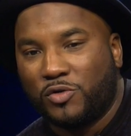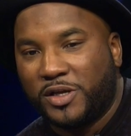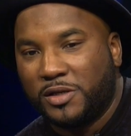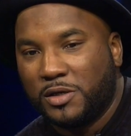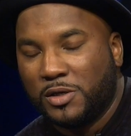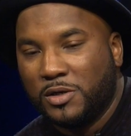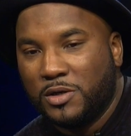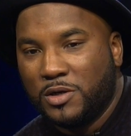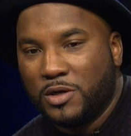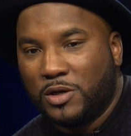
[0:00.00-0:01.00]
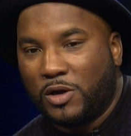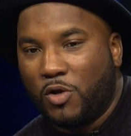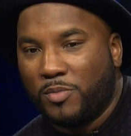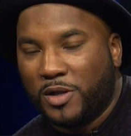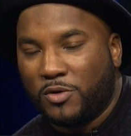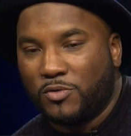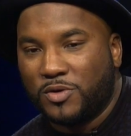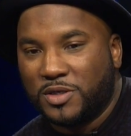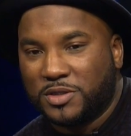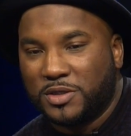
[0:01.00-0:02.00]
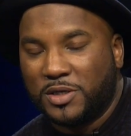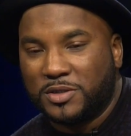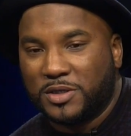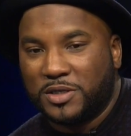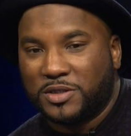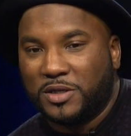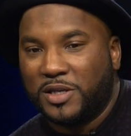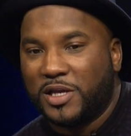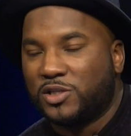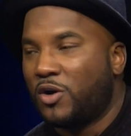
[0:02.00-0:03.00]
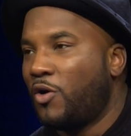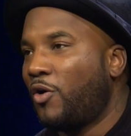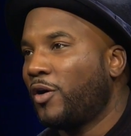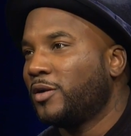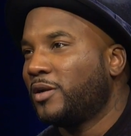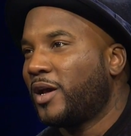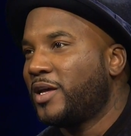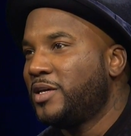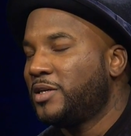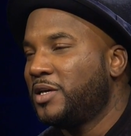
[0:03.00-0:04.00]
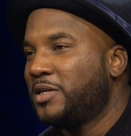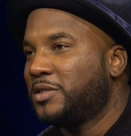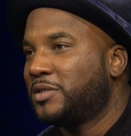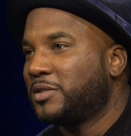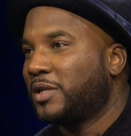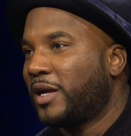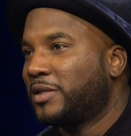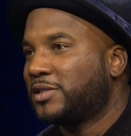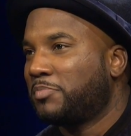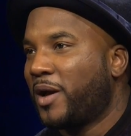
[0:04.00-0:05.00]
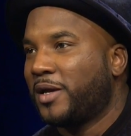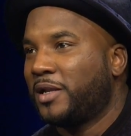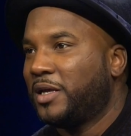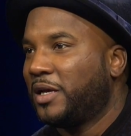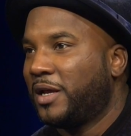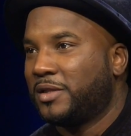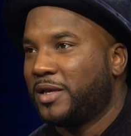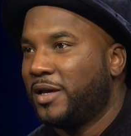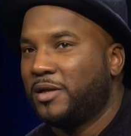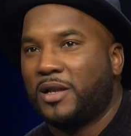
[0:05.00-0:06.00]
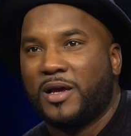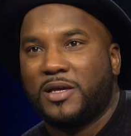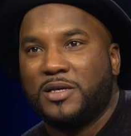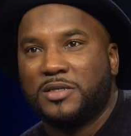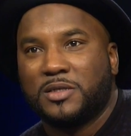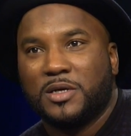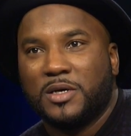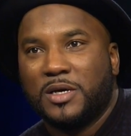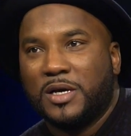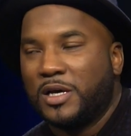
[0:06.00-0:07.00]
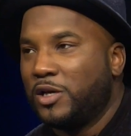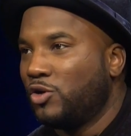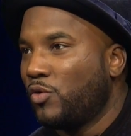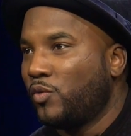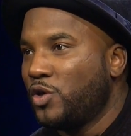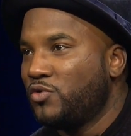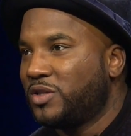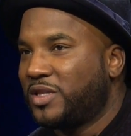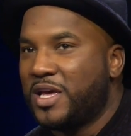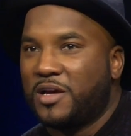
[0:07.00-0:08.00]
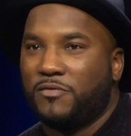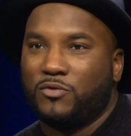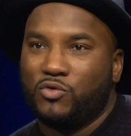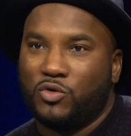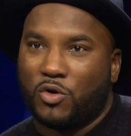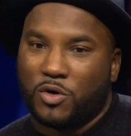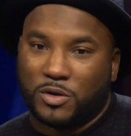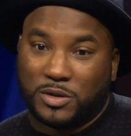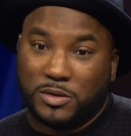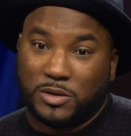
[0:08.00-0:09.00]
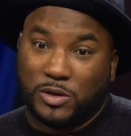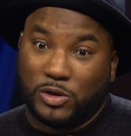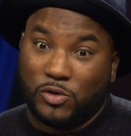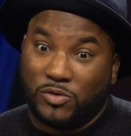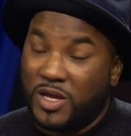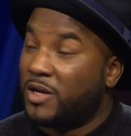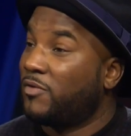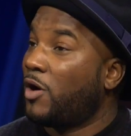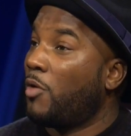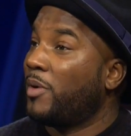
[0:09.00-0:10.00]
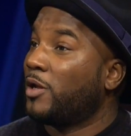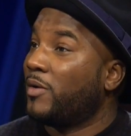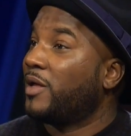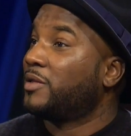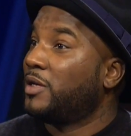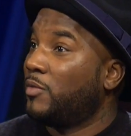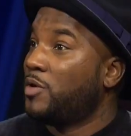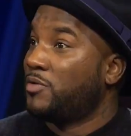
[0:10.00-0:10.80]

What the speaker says: that Carmelo is a Knick to heart. Like he's like the Spike Lee of that thing. Like he's you know, when you think of New York, you think of Carmelo Anthony when you